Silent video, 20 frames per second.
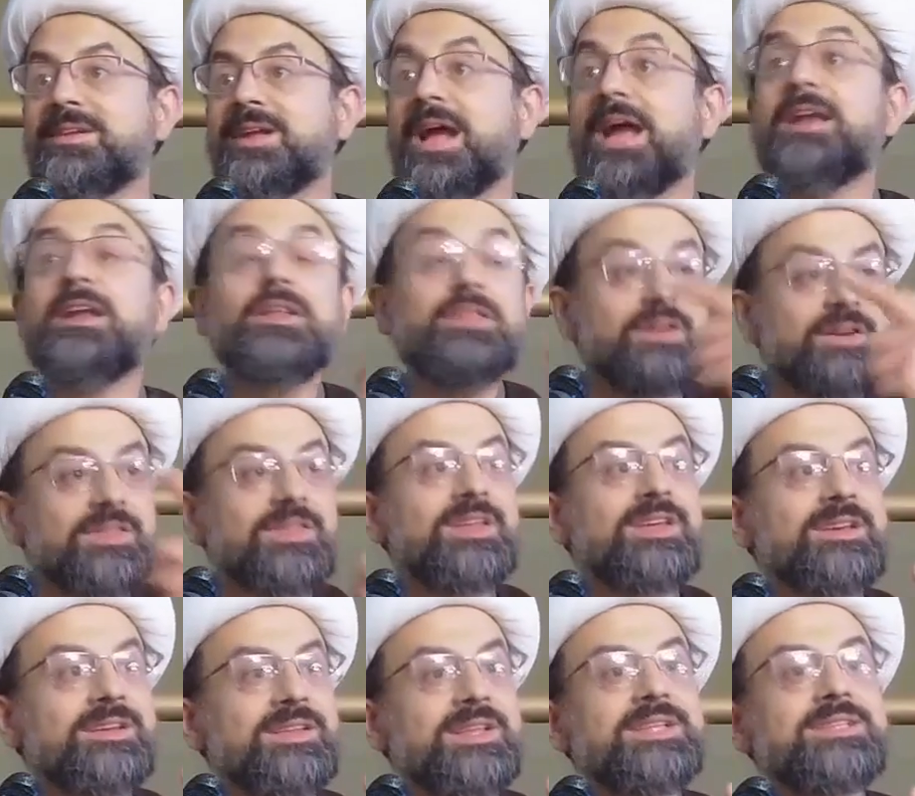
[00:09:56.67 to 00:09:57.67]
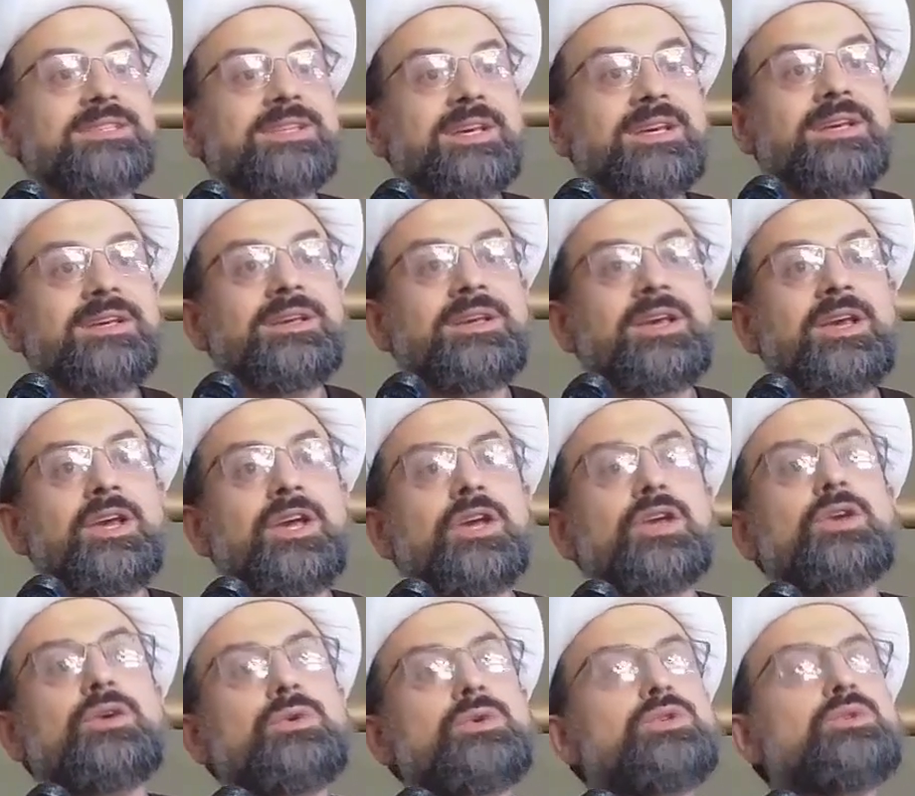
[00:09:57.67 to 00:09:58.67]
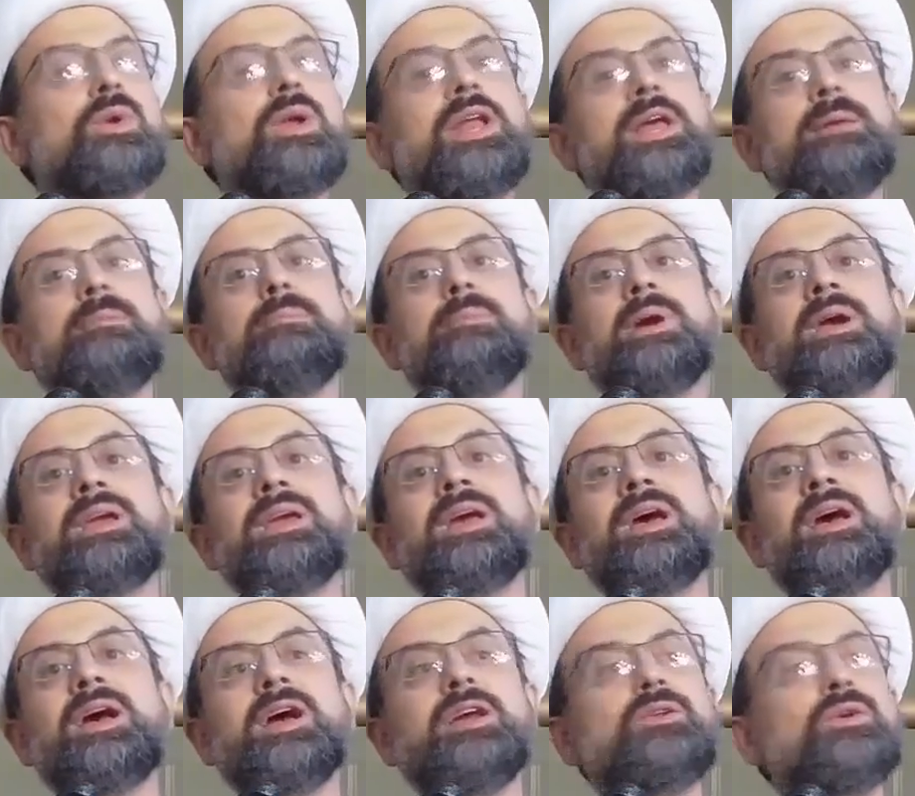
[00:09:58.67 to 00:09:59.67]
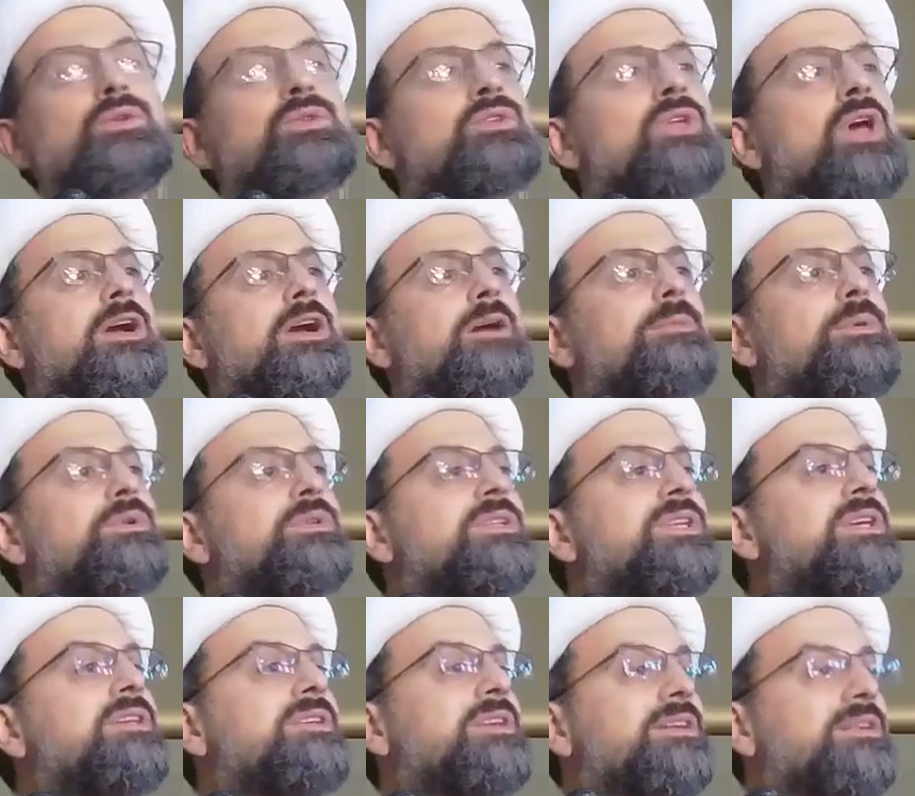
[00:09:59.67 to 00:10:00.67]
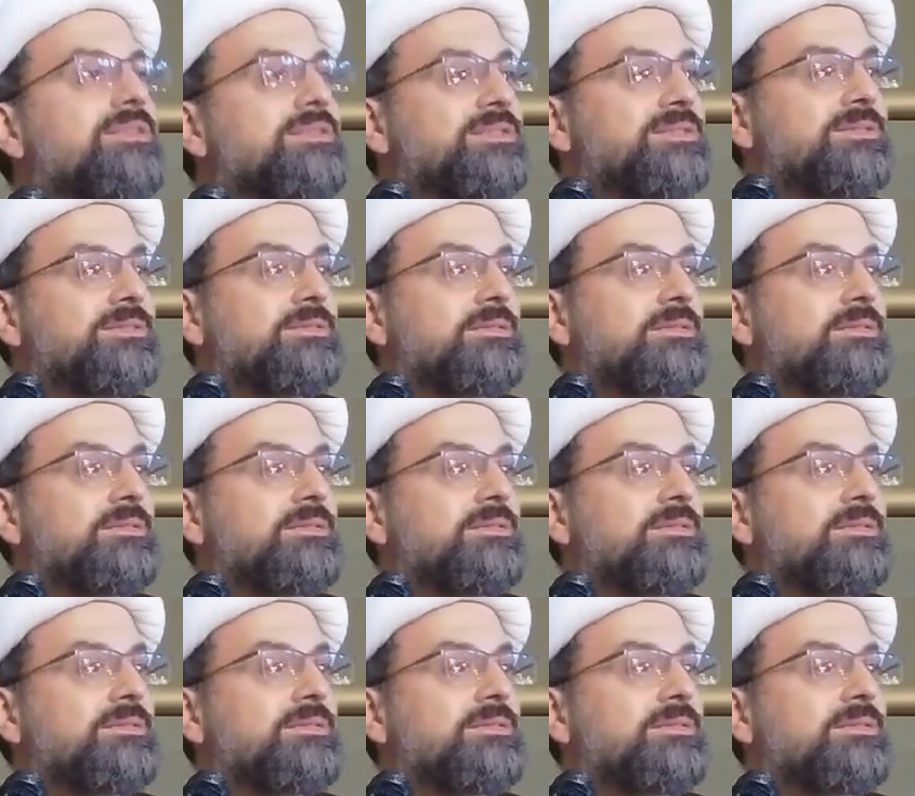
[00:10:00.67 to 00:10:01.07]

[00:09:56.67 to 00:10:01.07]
Another thing they say, Usually in Mecca, I don't about details.